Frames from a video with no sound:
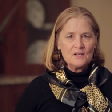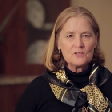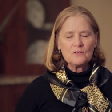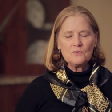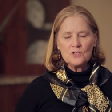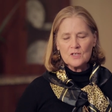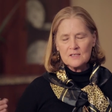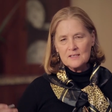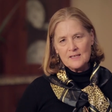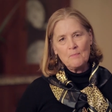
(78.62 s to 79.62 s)
So if you
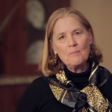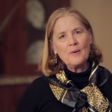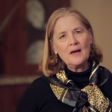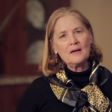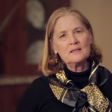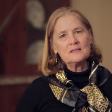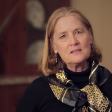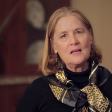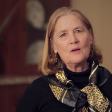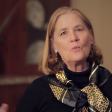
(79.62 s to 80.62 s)
just step back and
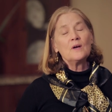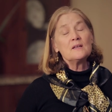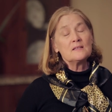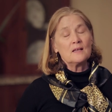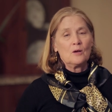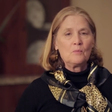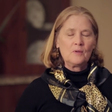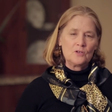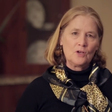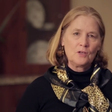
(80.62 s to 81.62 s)
say, what is the care
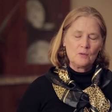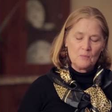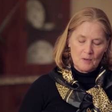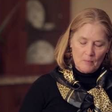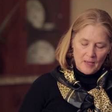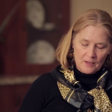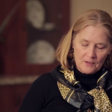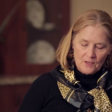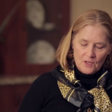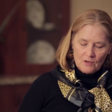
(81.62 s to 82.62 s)
plan document about?
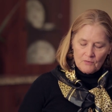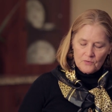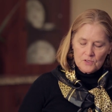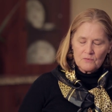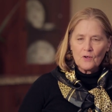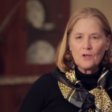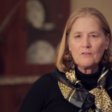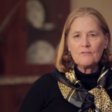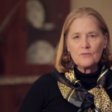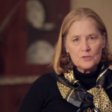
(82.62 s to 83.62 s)
First of all,
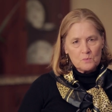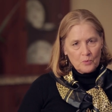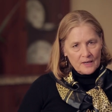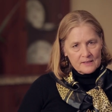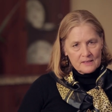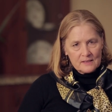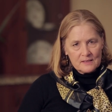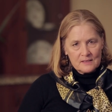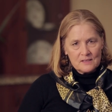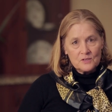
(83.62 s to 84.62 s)
the first
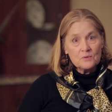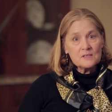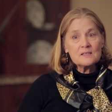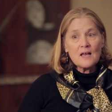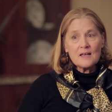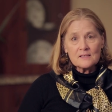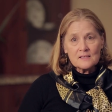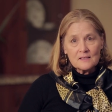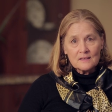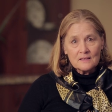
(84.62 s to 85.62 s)
process is to
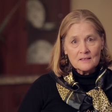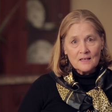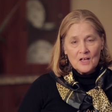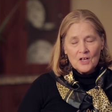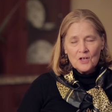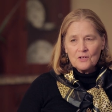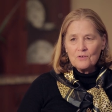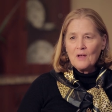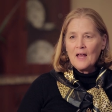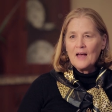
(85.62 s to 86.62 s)
assess.
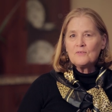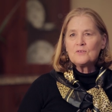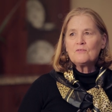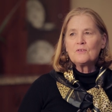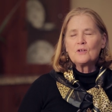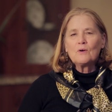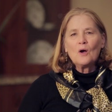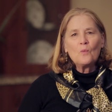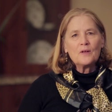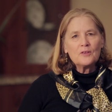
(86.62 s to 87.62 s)
You have to figure
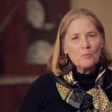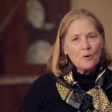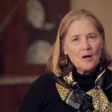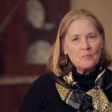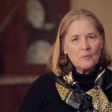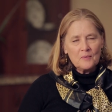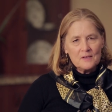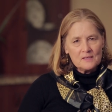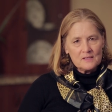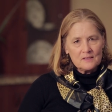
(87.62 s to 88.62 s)
out what the problem
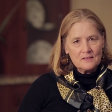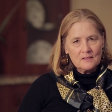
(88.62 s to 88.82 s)
is.